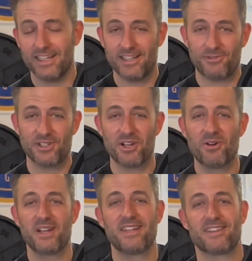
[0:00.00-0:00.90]
If you
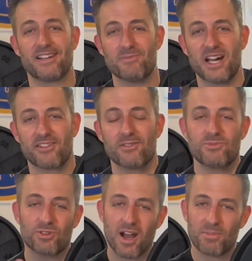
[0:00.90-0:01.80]
know anything about them,
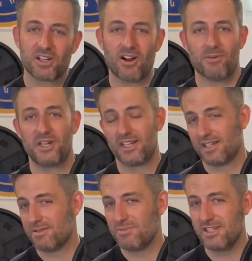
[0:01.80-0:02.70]
drop a comment and
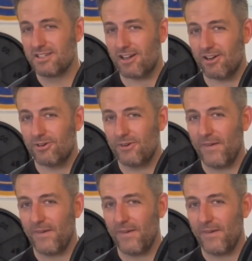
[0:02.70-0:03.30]
let me know.